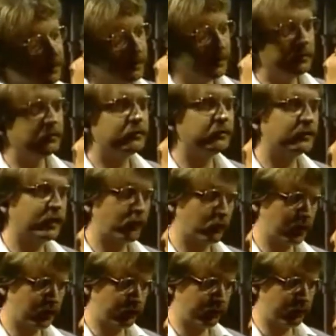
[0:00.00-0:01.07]
You just get
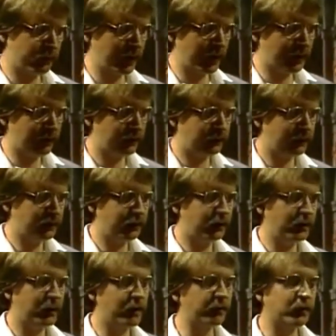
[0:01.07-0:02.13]
ready for bed,
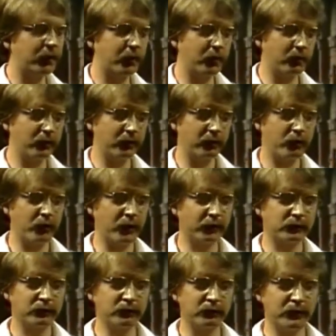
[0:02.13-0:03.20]
and I'm going to go into the
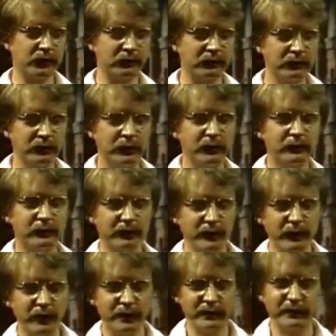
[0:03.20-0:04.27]
washroom and
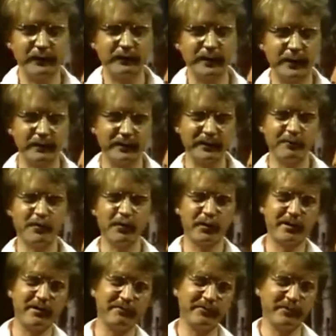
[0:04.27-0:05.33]
slip into something a little more
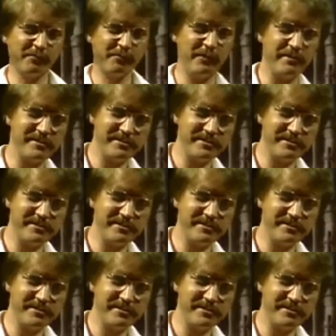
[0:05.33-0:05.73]
comfortable.